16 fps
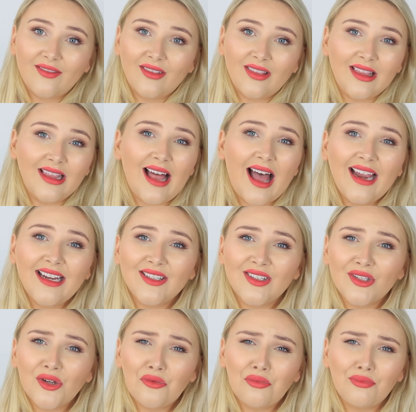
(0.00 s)
lies
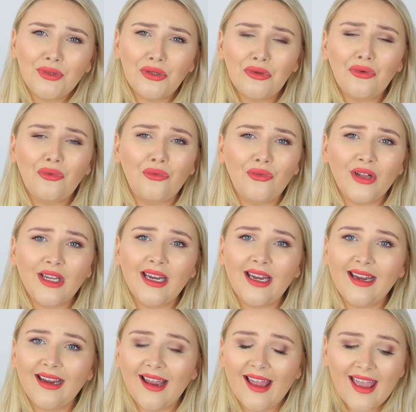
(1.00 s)
so
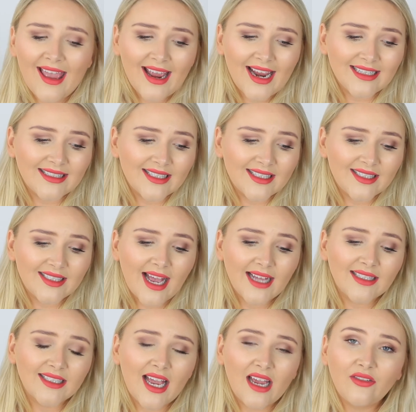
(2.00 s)
beautifully. It
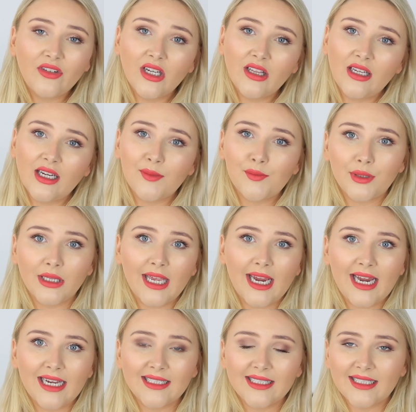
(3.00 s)
sets everything in
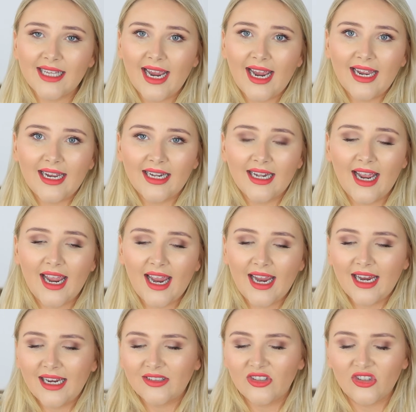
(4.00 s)
place, and
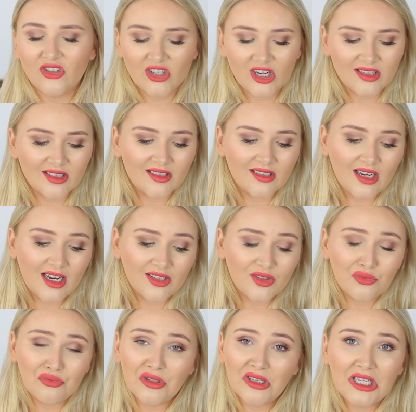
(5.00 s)

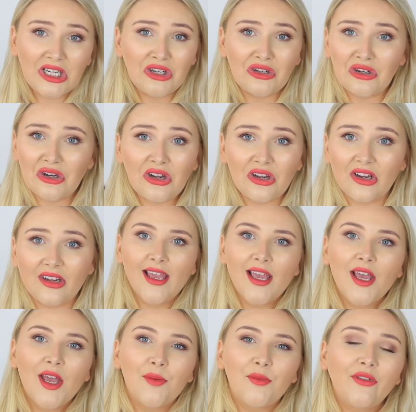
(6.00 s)
it's really good.
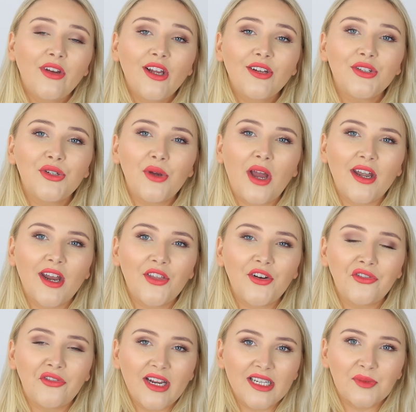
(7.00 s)
Moving on to
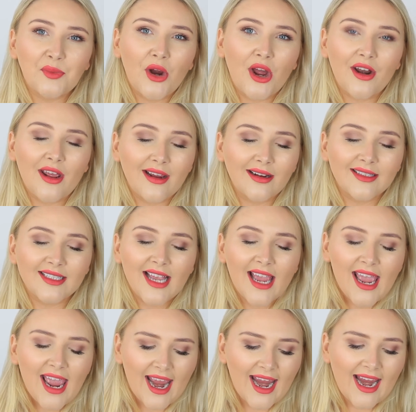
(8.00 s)
another face product,
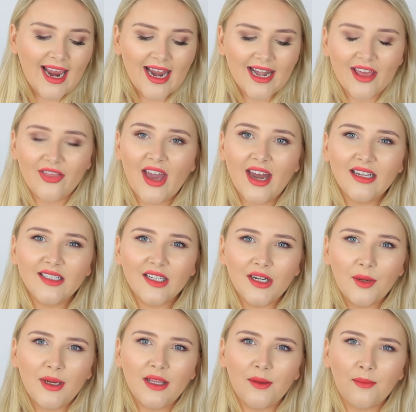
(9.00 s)
and that is
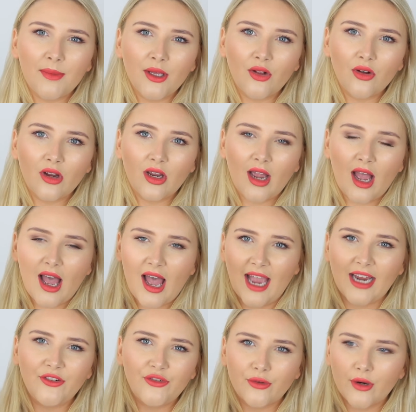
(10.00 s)
going to be the Milk
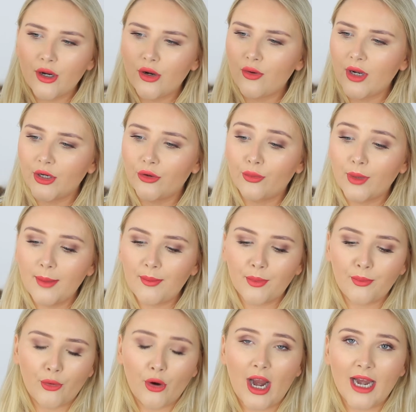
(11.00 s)
Hydro Grip
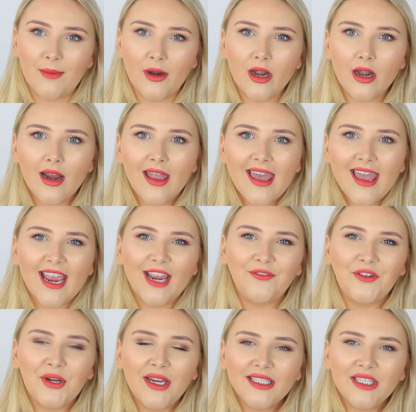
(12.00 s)
Primer. If
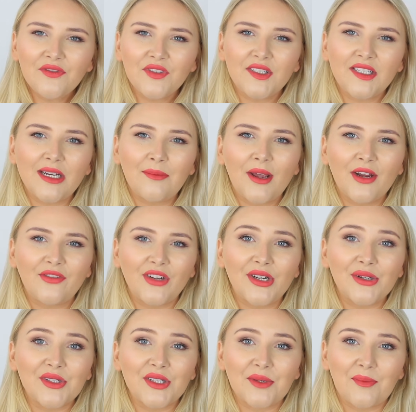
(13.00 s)
you guys have seen my
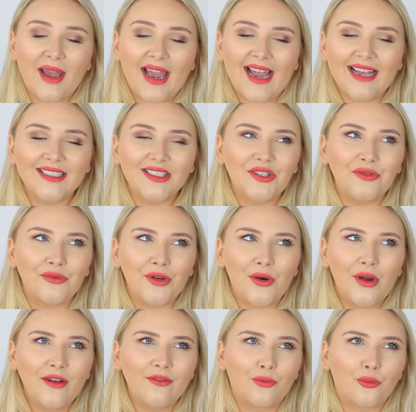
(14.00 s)
videos in the past, you know
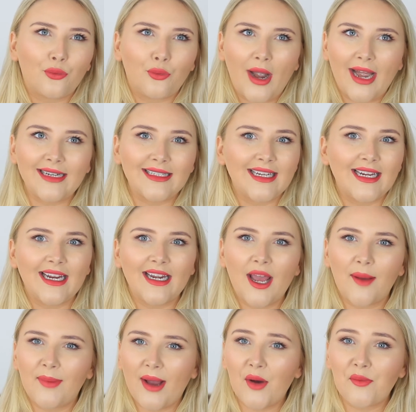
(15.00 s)
I've ranted
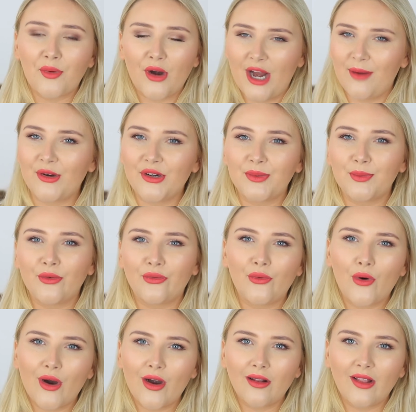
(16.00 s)
about primers
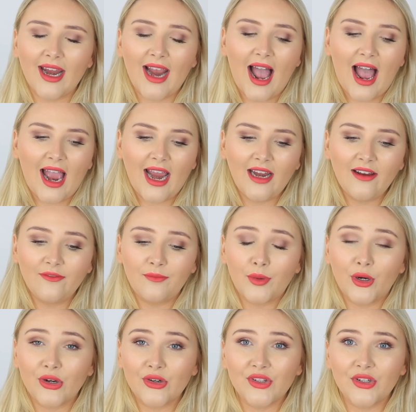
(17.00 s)
before. Like, I
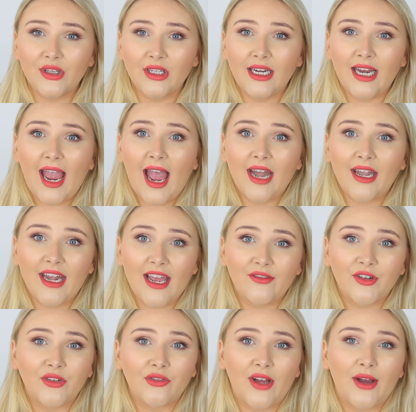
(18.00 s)
personally had
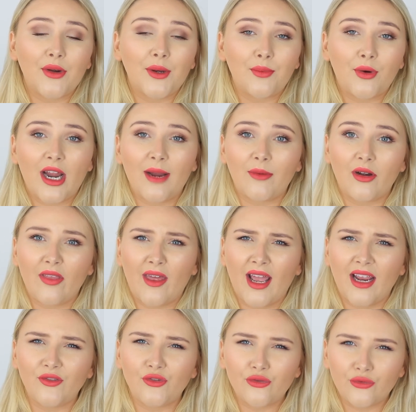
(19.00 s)
never found a primer that
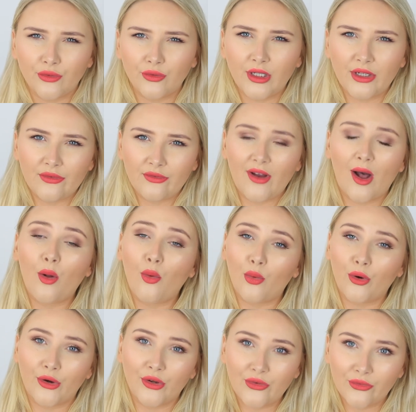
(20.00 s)
I truly felt
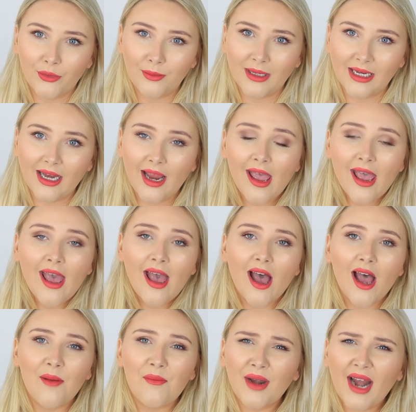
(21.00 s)
worked for me.
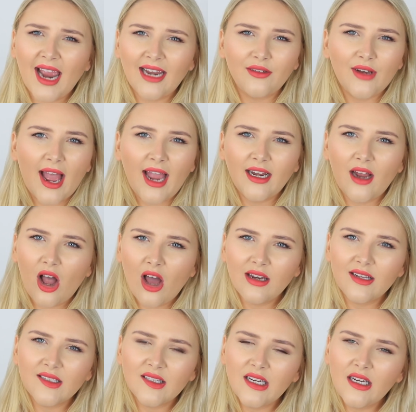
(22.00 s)
But I
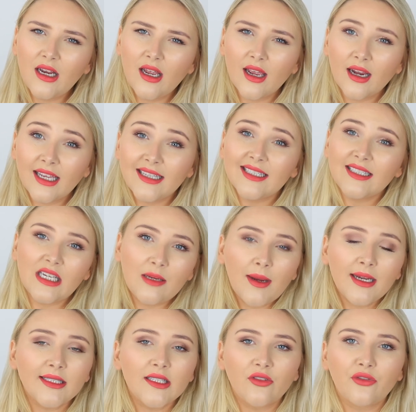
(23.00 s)
honestly can see
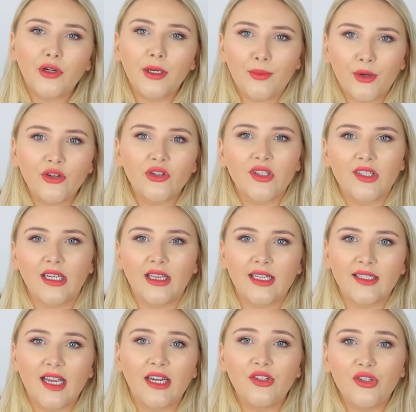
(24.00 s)
myself repurchasing
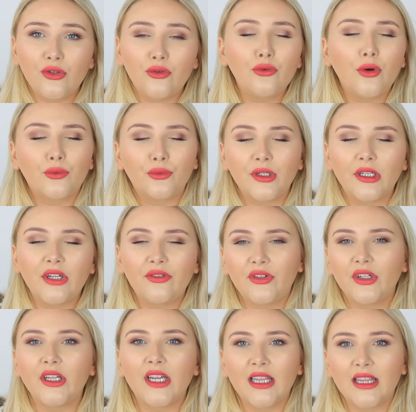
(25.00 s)
this. I do really
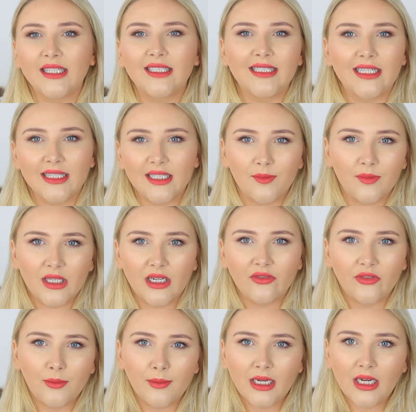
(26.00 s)
feel like this did something
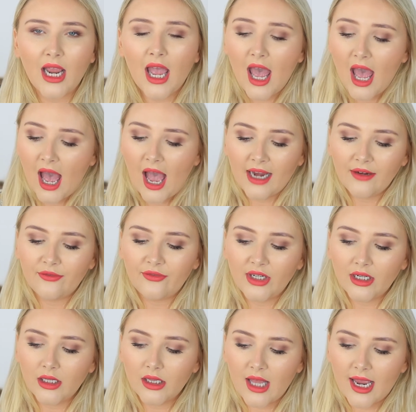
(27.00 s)
for me. I
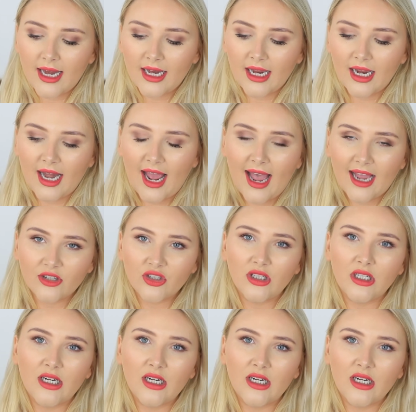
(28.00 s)
feel like it actually